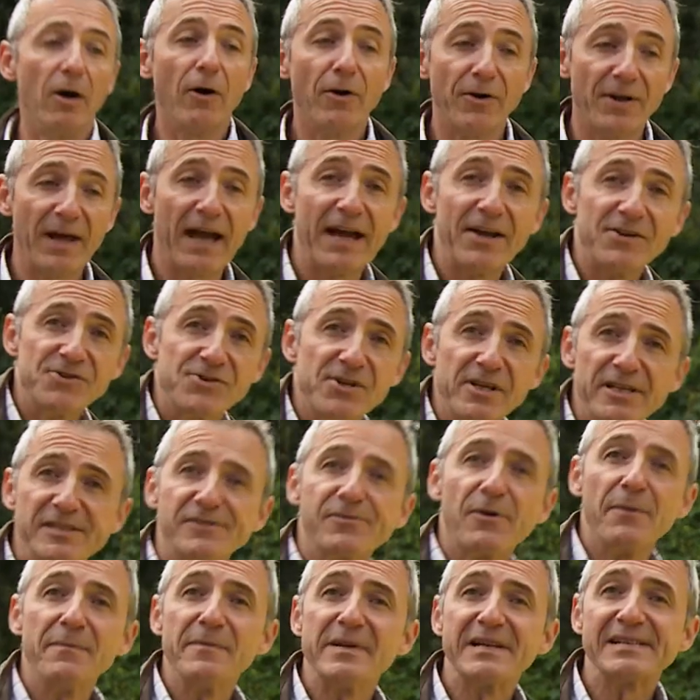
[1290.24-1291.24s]
hot hatches
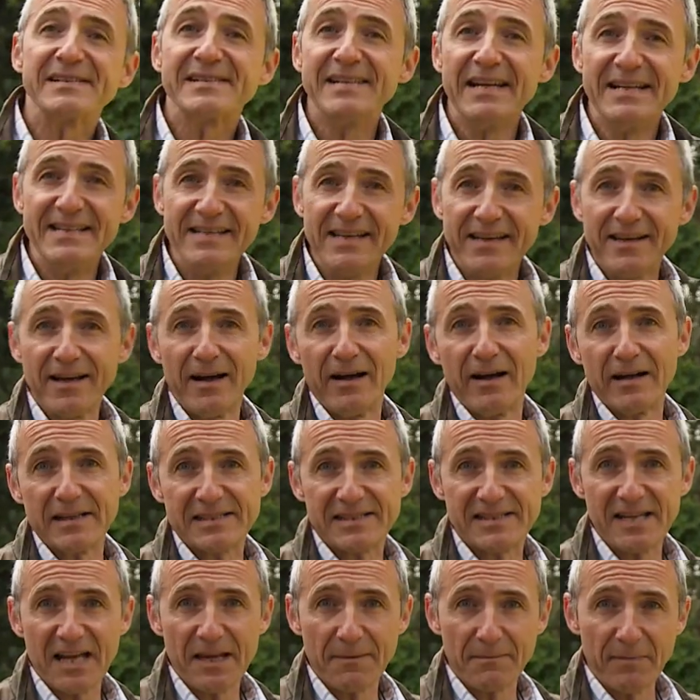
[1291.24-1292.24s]
from the city car
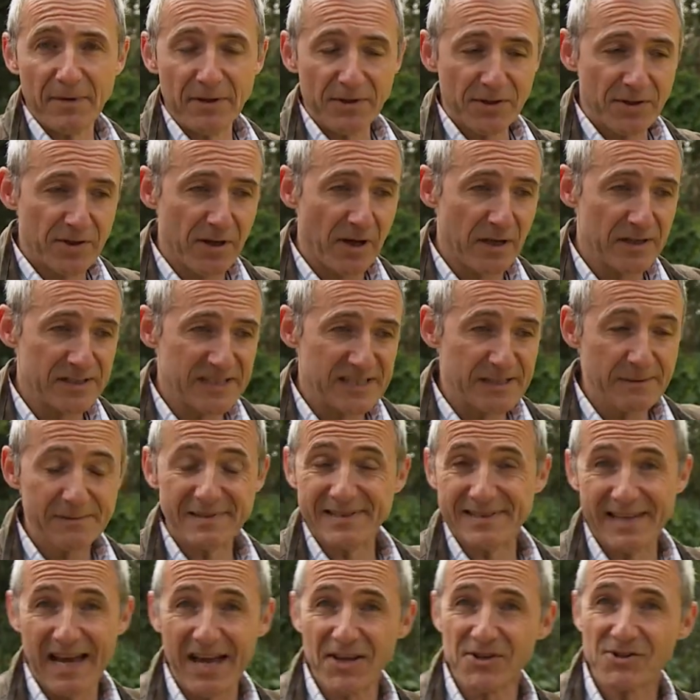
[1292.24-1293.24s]
segment cost
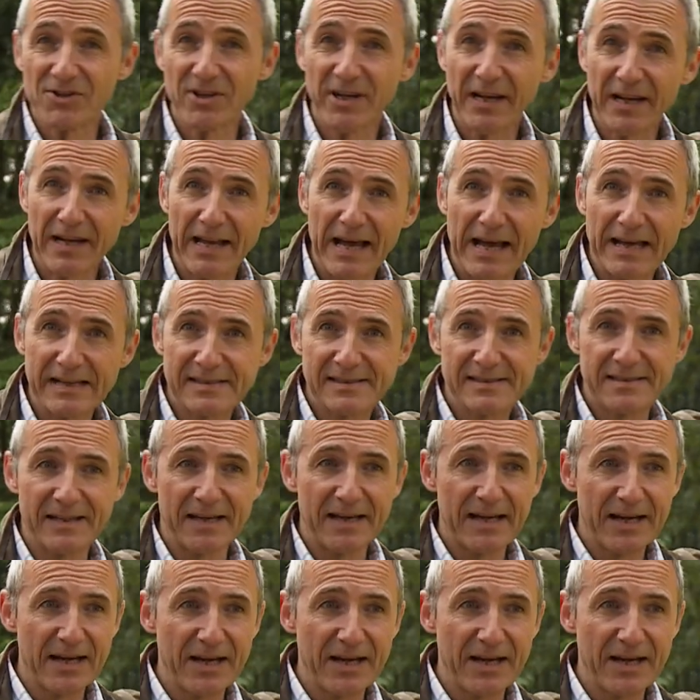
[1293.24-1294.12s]
substantially less.